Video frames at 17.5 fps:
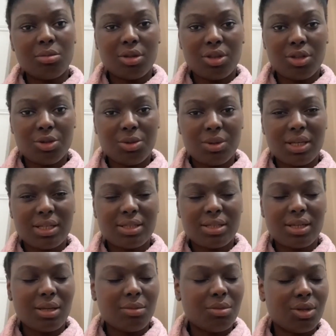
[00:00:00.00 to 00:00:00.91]
in that
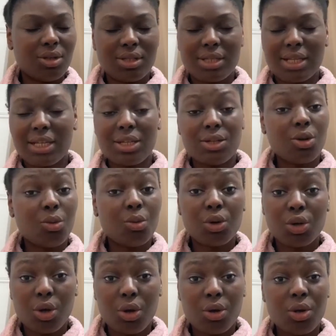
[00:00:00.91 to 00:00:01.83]
bottle.
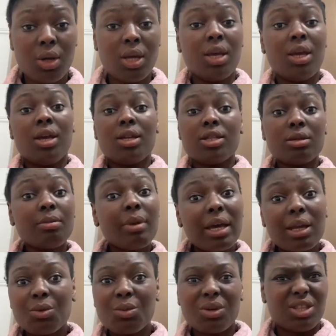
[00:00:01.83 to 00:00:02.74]
But yeah,